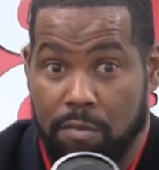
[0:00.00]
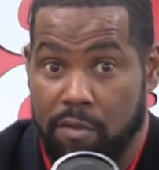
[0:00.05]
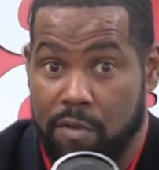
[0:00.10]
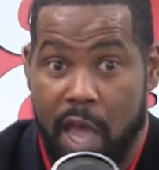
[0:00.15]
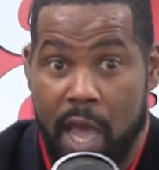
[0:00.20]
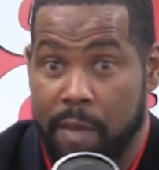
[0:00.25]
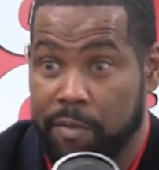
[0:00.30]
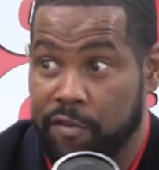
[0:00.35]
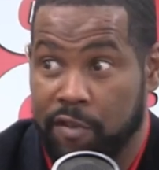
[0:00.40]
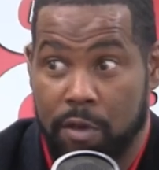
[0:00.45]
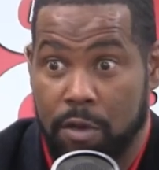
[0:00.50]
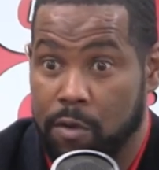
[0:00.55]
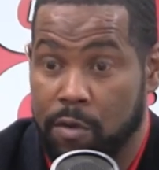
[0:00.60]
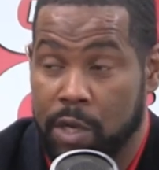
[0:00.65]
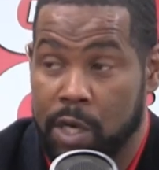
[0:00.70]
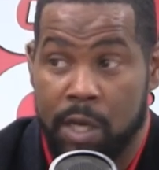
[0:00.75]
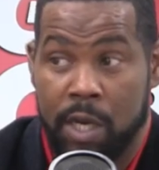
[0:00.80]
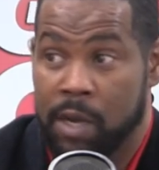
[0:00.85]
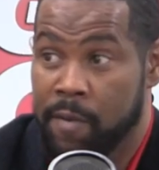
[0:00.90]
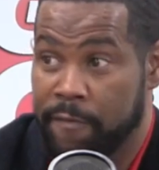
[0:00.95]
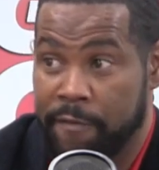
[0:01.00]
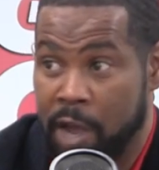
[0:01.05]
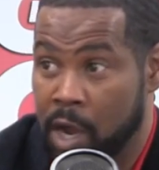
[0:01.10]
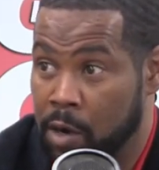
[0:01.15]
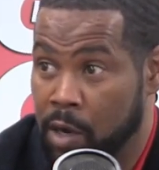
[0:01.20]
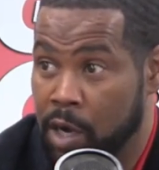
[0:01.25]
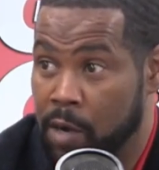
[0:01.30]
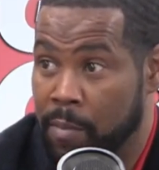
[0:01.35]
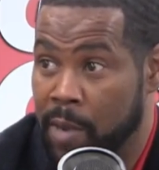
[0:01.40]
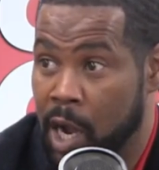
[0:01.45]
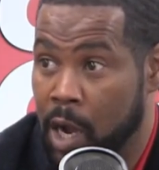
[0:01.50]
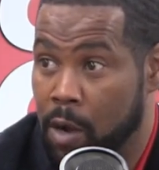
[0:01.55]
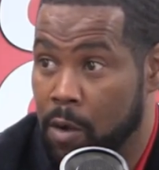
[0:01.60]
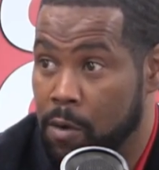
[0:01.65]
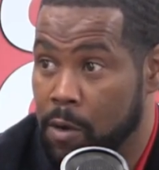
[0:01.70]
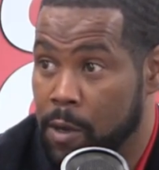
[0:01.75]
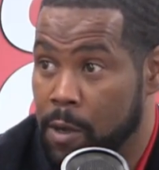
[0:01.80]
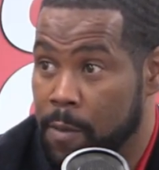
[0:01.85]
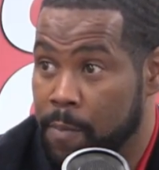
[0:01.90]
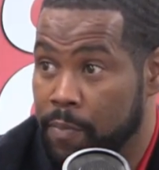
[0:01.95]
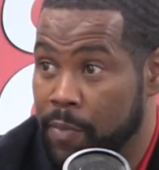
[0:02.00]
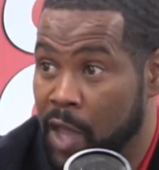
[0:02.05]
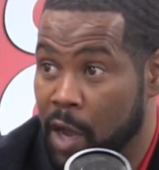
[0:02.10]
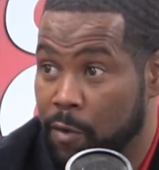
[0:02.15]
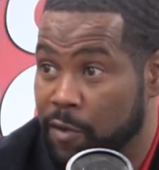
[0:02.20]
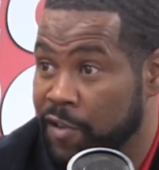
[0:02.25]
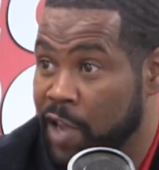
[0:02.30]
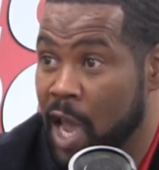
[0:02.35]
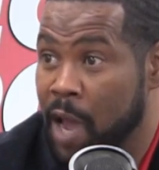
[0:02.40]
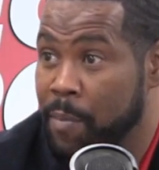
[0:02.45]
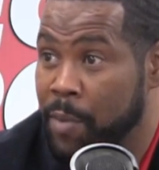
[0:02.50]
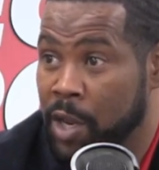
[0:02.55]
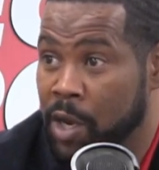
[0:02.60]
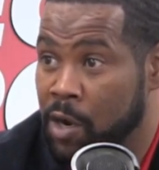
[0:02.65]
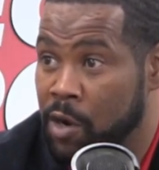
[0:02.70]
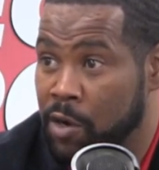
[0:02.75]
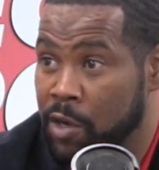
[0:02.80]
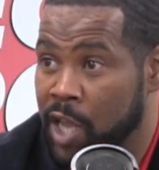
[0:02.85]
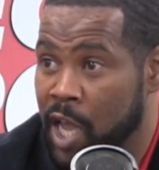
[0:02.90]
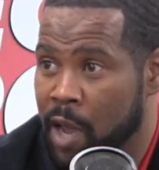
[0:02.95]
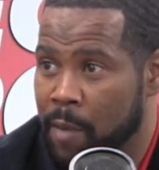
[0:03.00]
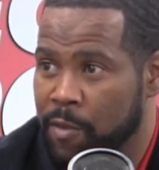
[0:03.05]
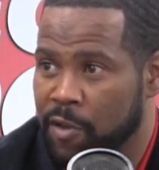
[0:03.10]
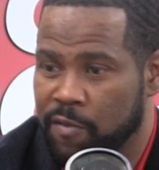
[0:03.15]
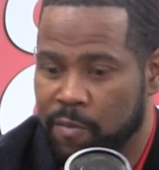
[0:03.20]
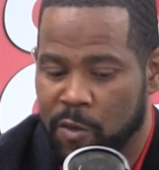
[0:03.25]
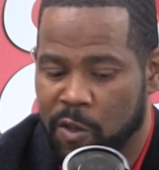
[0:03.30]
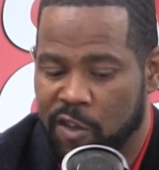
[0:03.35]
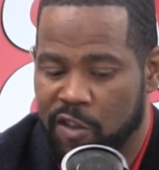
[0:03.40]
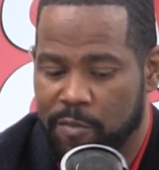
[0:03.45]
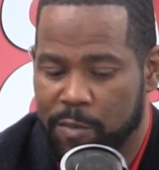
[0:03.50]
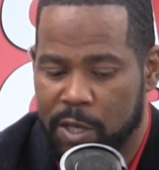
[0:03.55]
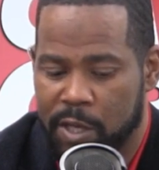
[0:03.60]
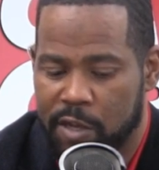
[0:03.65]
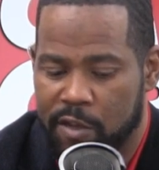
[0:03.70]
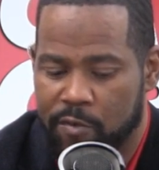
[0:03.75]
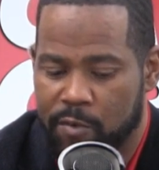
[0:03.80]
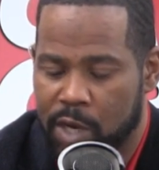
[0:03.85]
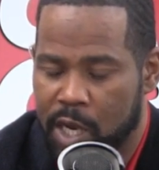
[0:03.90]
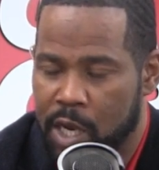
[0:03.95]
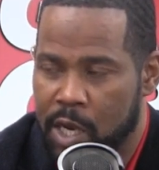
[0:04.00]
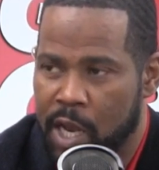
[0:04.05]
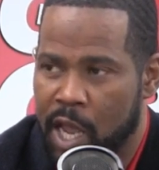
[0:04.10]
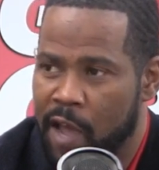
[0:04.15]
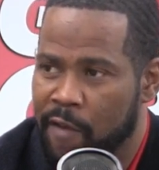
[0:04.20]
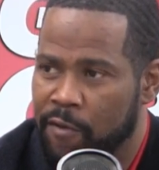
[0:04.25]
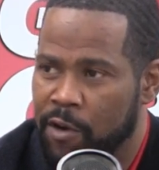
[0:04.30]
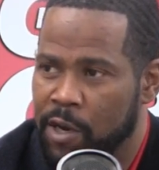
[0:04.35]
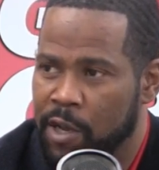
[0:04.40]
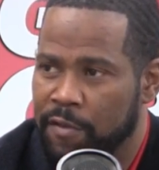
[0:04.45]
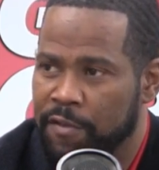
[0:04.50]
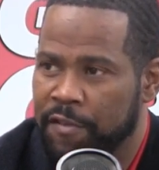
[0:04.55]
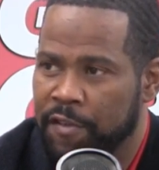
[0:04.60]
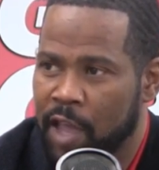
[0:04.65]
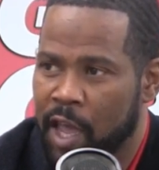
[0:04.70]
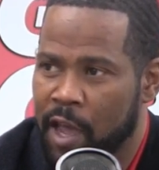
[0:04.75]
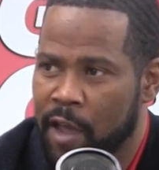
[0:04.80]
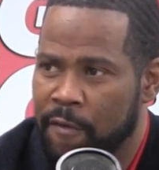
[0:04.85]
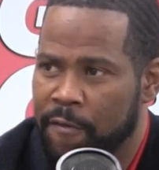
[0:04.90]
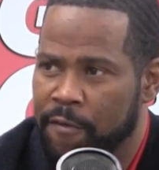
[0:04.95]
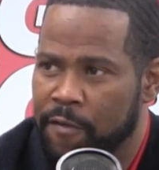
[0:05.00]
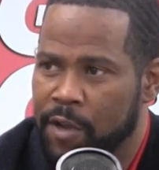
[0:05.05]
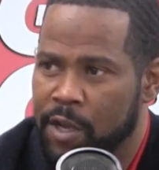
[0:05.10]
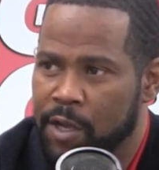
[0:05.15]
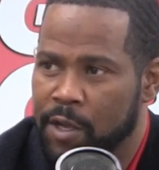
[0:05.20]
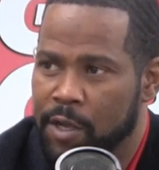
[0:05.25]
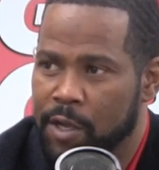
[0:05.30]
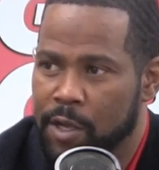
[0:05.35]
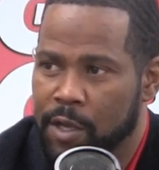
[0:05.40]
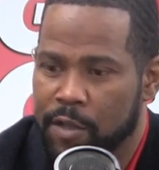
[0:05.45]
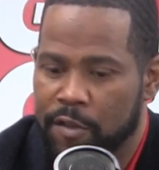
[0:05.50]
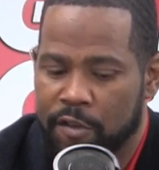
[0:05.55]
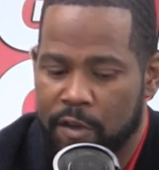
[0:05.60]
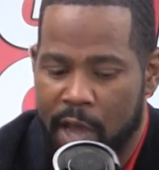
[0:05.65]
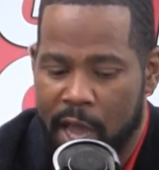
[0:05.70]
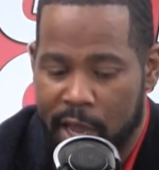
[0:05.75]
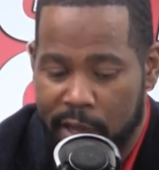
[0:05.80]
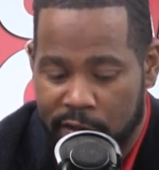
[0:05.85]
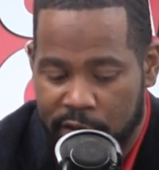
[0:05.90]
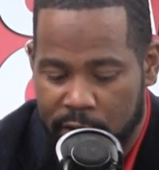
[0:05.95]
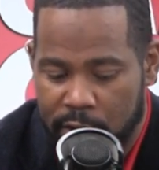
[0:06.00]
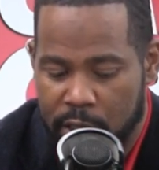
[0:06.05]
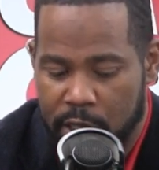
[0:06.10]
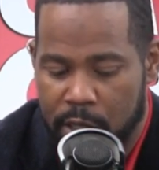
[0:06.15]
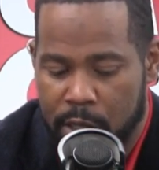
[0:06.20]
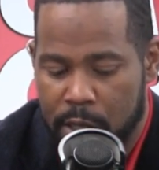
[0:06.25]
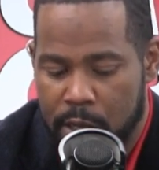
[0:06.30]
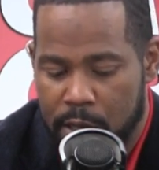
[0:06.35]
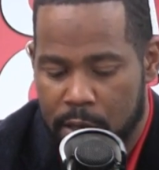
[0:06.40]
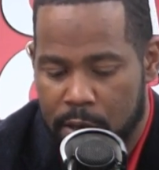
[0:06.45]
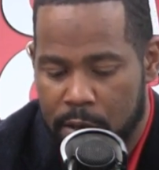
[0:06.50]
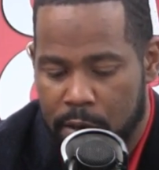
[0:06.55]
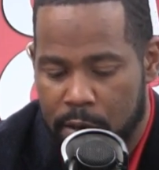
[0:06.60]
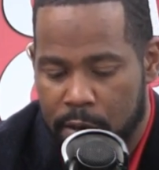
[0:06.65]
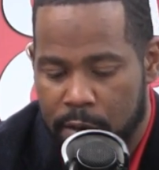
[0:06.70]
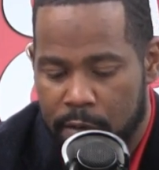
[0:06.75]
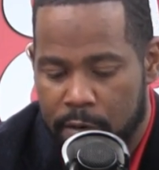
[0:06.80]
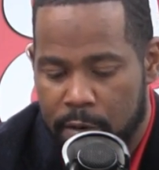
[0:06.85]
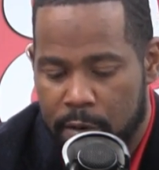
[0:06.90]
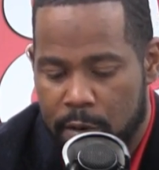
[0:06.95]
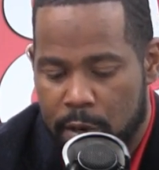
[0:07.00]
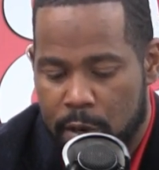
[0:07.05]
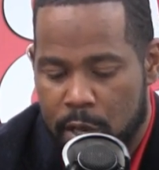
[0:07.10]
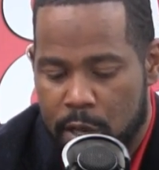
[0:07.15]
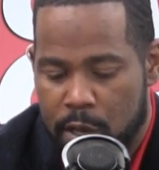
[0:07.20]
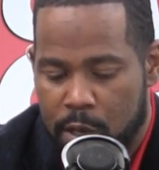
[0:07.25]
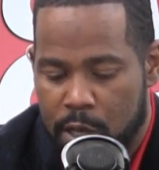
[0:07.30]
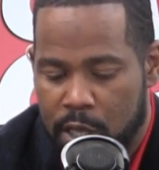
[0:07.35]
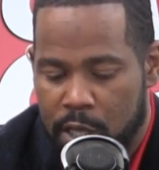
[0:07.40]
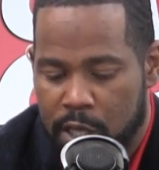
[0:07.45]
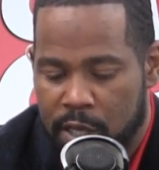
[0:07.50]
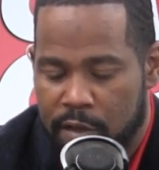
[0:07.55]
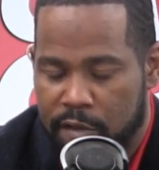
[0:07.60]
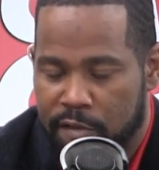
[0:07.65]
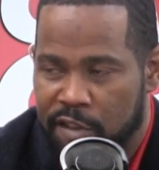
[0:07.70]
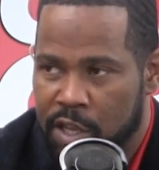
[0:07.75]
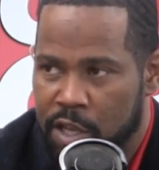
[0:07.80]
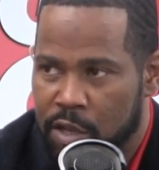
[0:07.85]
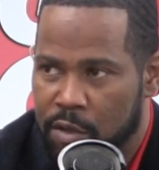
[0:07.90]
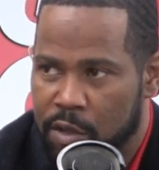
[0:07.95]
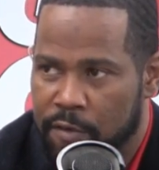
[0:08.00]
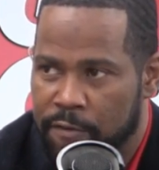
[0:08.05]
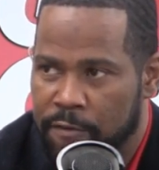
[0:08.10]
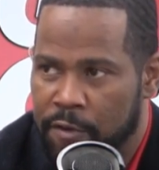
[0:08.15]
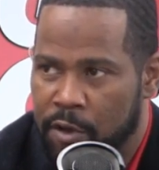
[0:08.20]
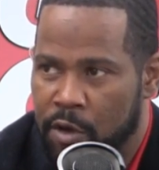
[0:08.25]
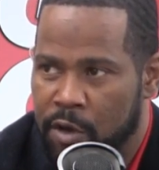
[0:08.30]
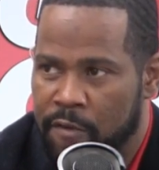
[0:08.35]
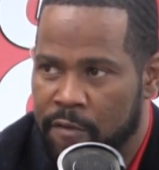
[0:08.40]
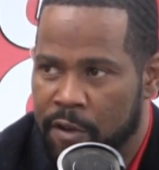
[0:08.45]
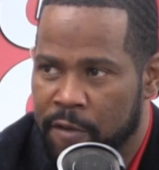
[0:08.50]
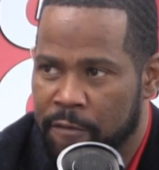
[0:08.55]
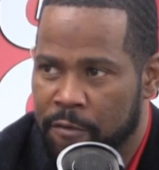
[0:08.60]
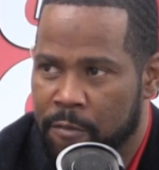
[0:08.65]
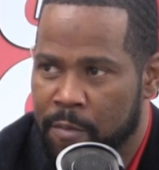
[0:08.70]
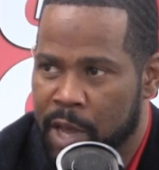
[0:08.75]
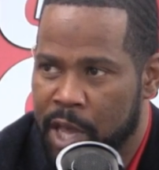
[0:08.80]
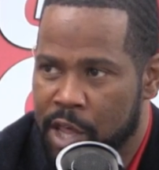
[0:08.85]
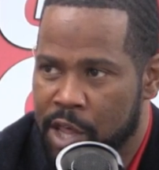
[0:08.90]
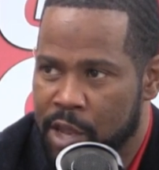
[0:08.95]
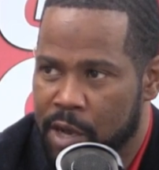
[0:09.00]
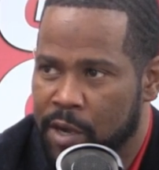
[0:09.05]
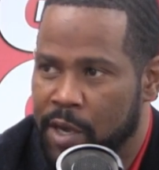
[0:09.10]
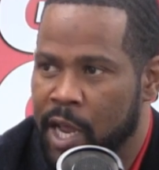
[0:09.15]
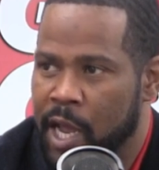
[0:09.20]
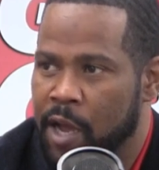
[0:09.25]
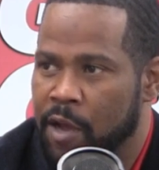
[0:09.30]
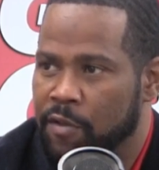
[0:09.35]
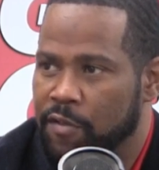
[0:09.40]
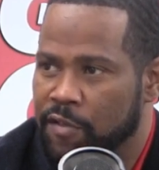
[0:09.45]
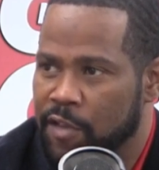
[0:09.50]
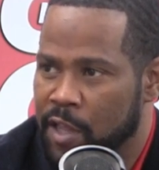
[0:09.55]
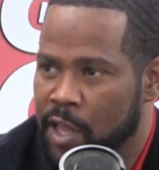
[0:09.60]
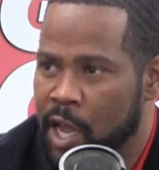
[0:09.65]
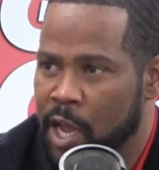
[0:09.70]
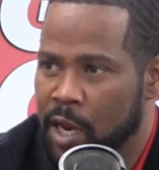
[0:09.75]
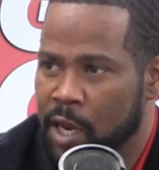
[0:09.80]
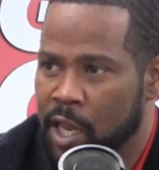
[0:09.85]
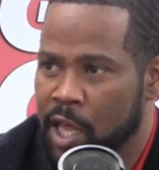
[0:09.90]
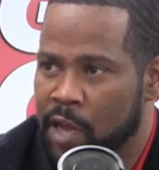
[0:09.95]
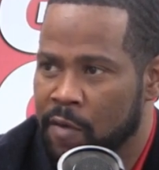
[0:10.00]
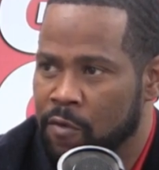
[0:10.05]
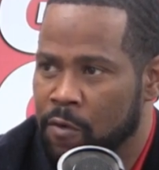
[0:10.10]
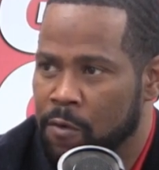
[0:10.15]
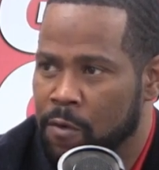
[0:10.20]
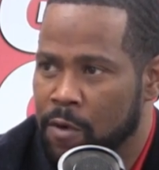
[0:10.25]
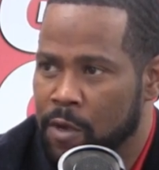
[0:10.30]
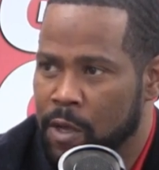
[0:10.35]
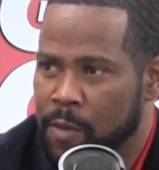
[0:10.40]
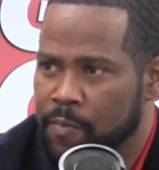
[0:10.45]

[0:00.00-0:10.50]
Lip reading: absolutely dumbfounded about that was happening on campus, just because we didn't have enough staff to actually continue the flow of information down to that level.